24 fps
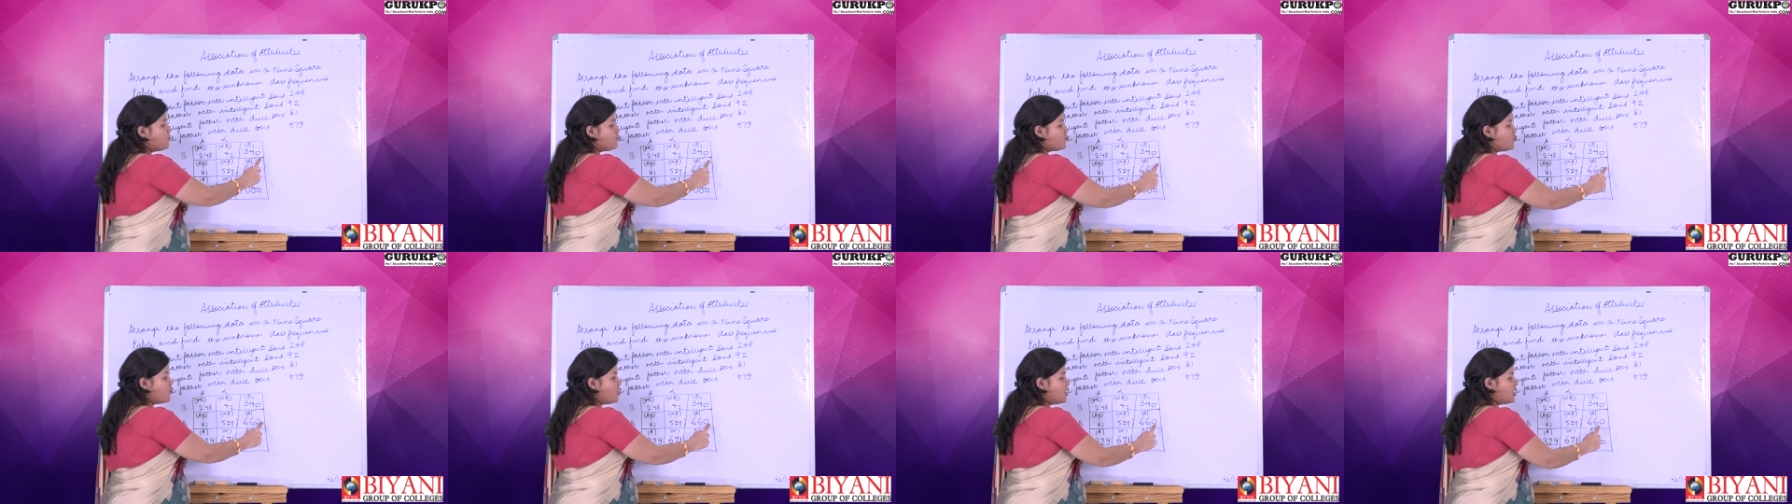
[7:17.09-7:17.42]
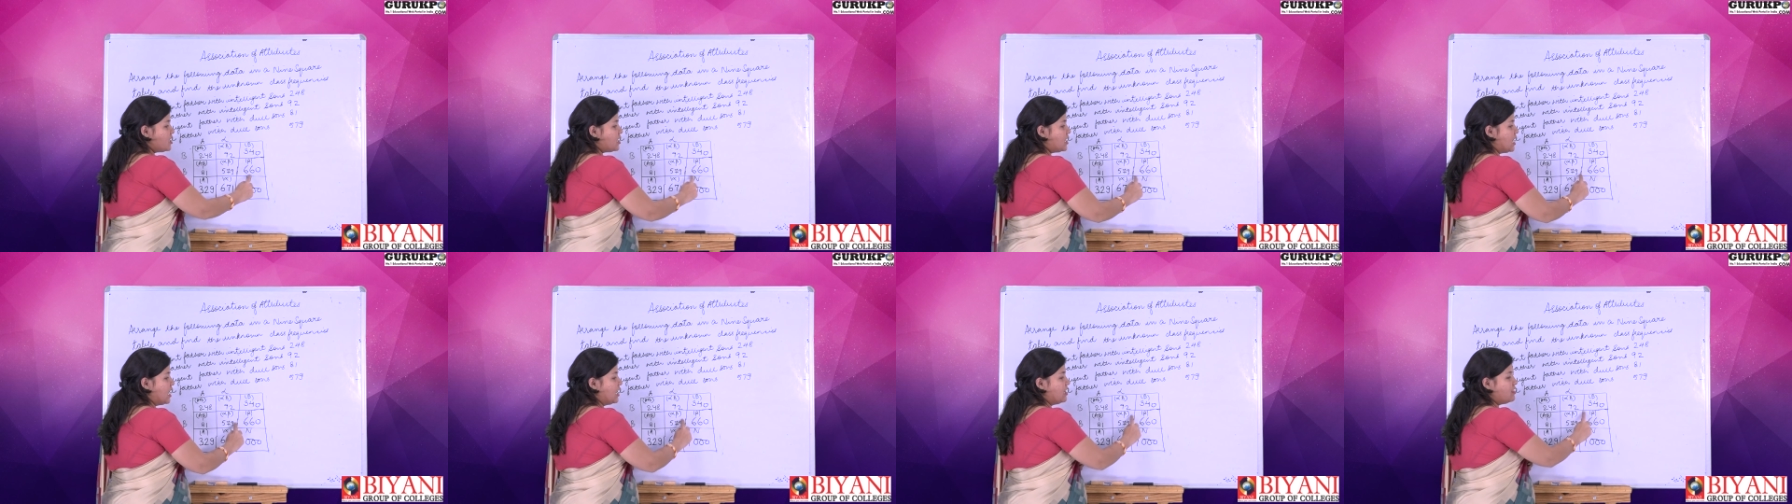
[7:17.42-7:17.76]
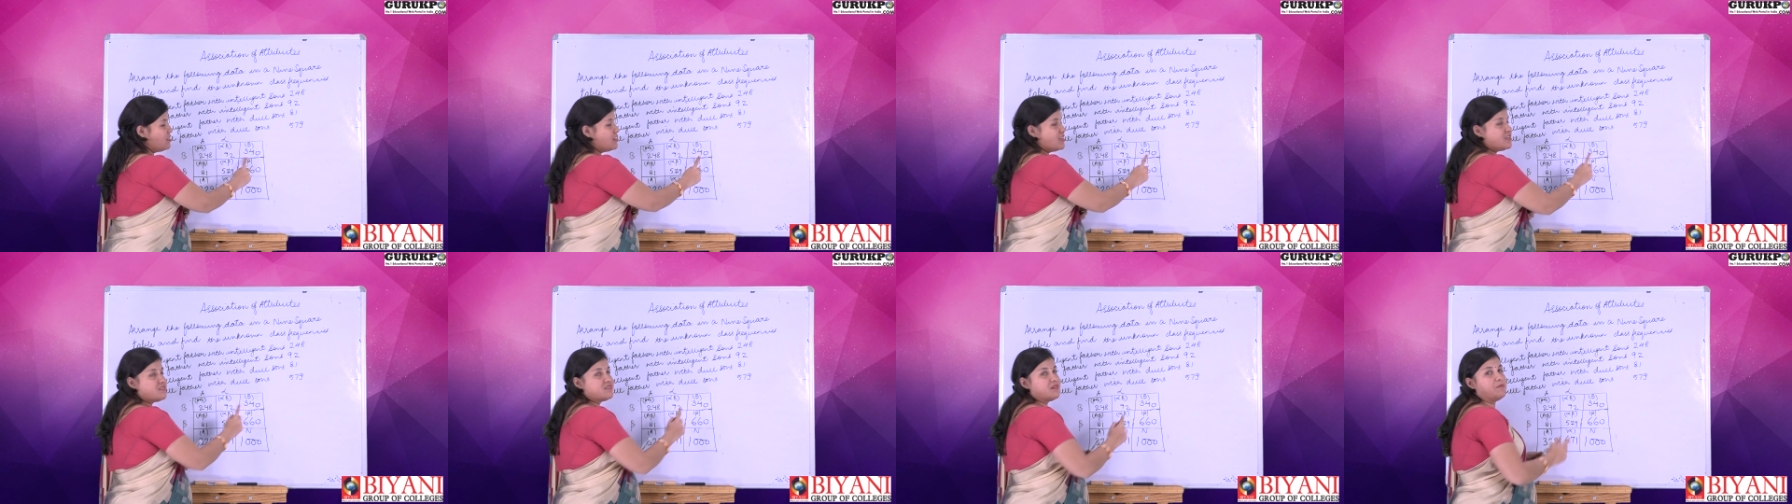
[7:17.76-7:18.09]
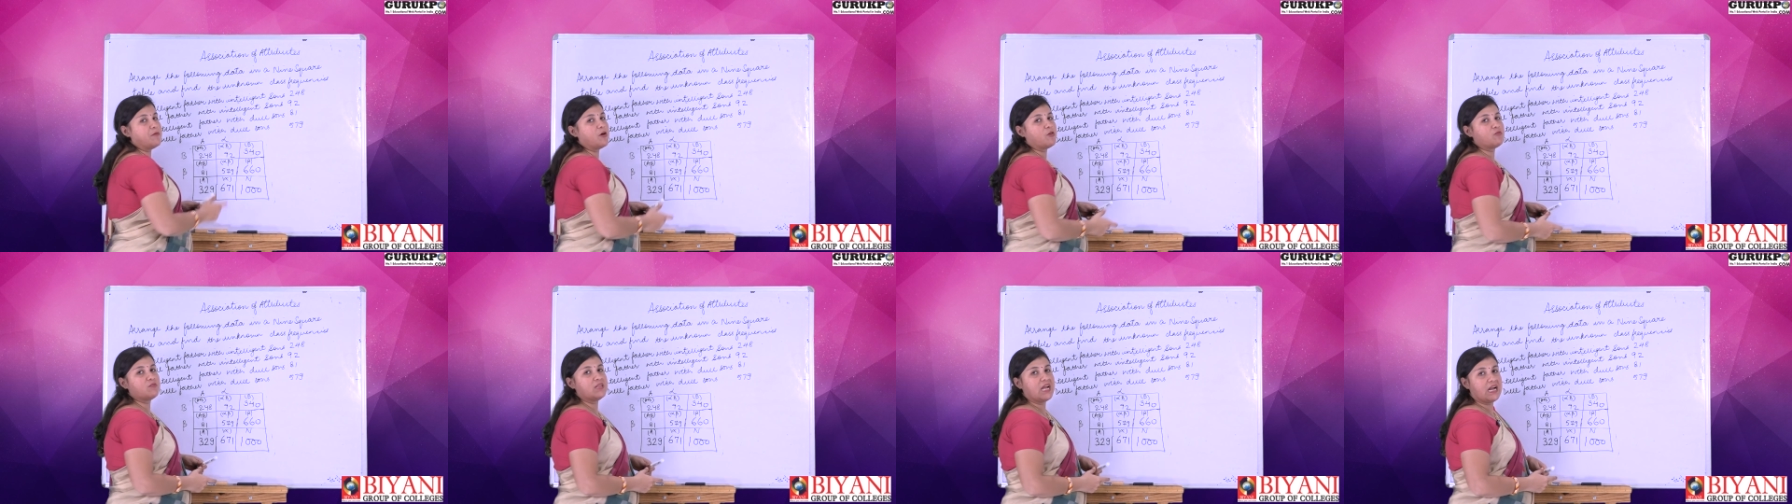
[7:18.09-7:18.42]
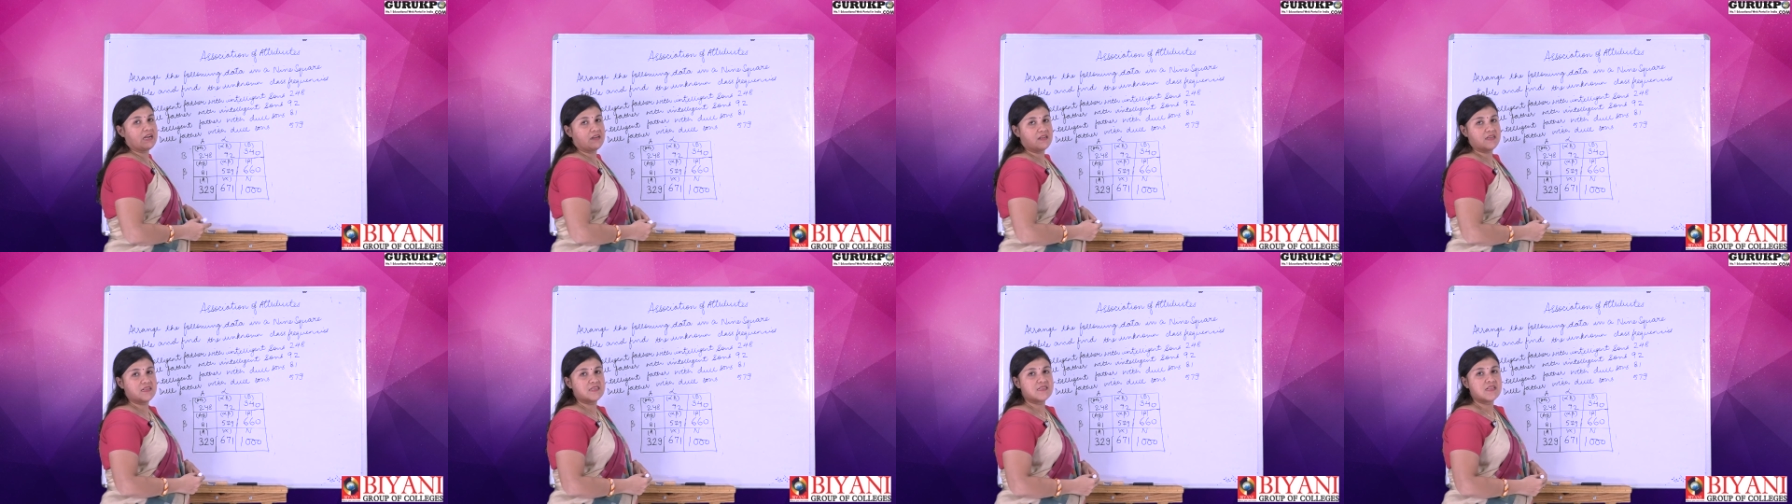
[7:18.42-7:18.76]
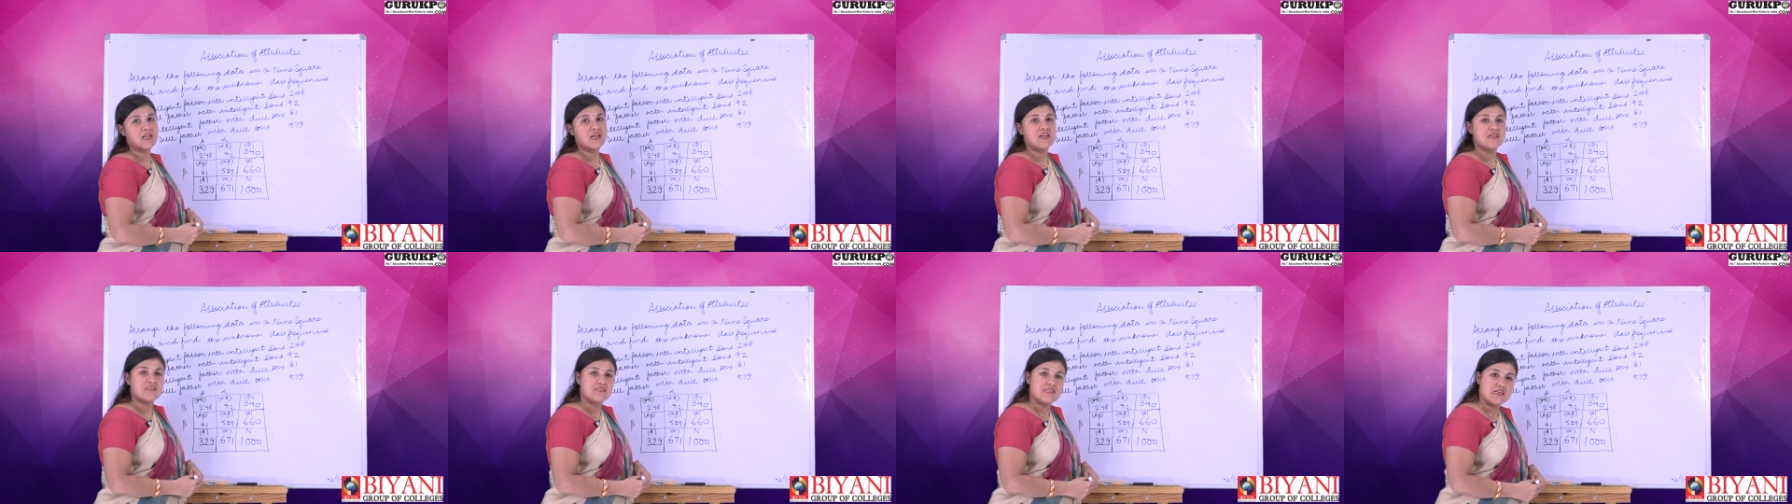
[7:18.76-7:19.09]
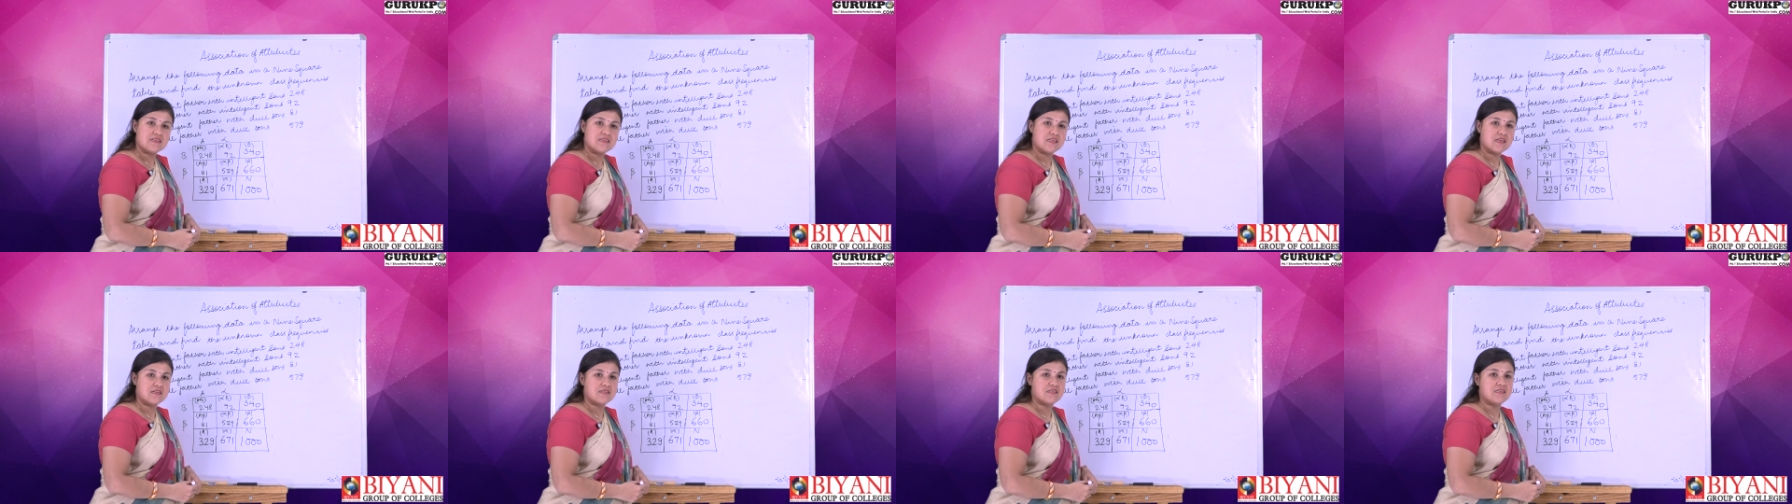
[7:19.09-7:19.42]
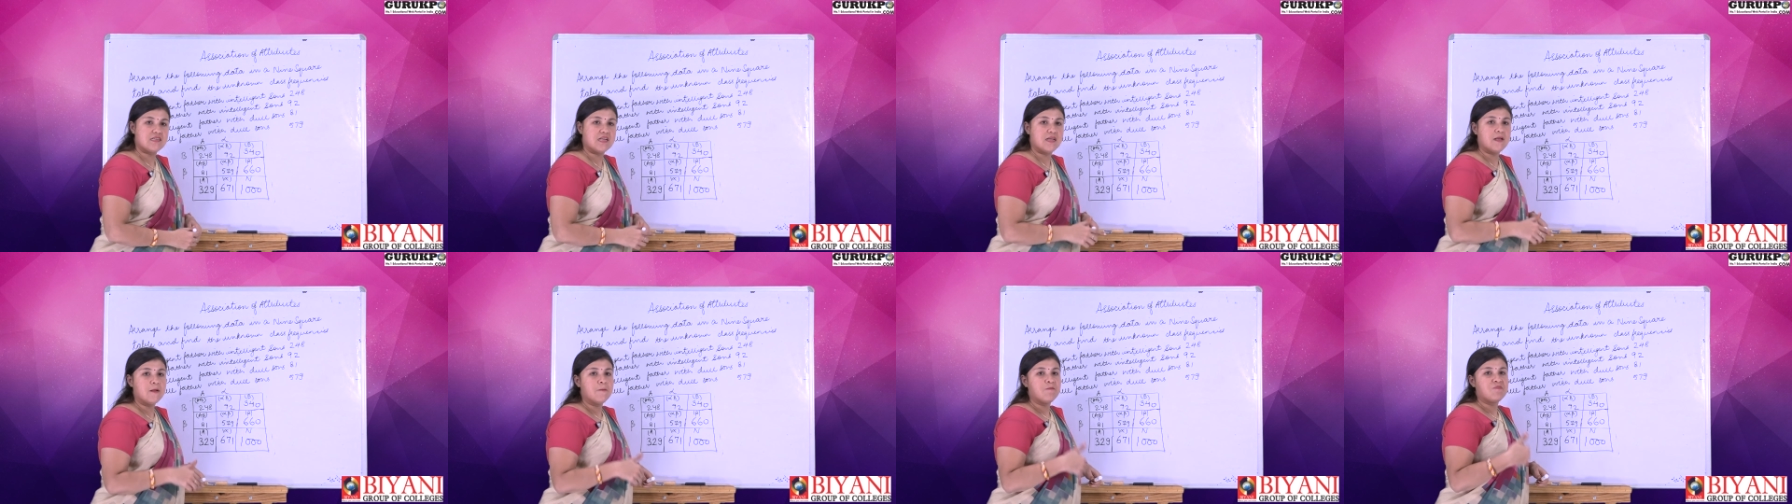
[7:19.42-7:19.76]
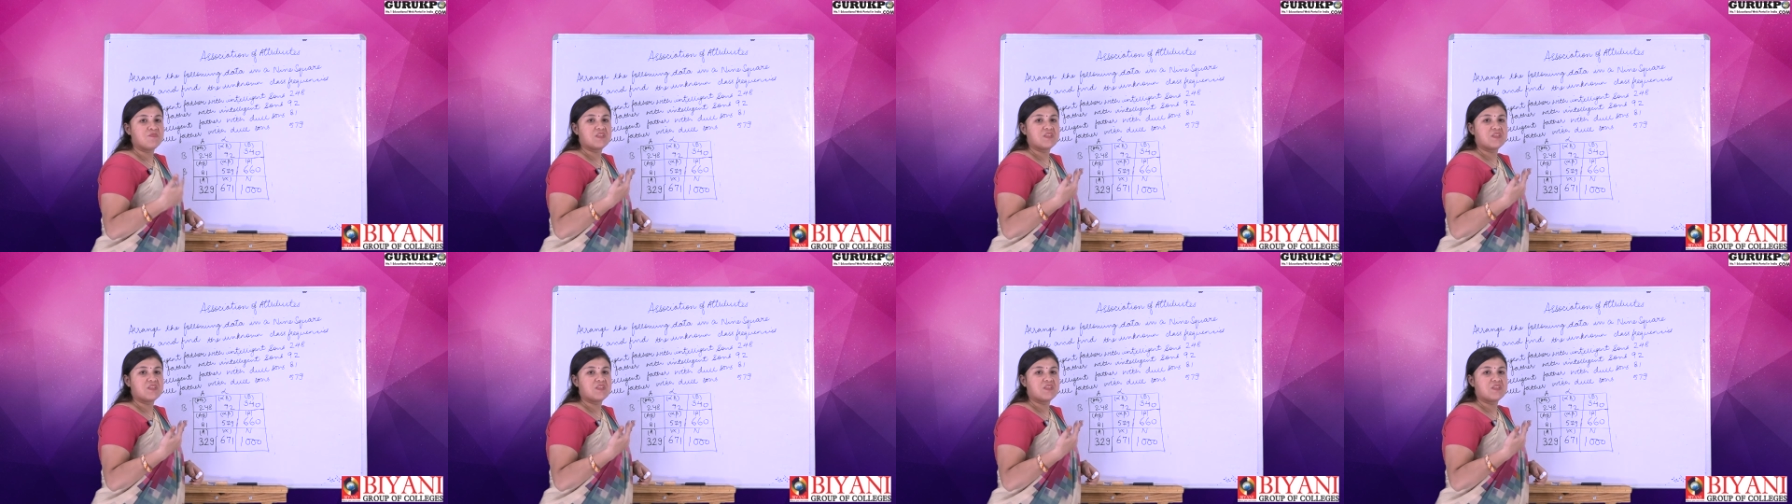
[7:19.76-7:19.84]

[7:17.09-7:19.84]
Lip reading: we'll get this amount, that is 660.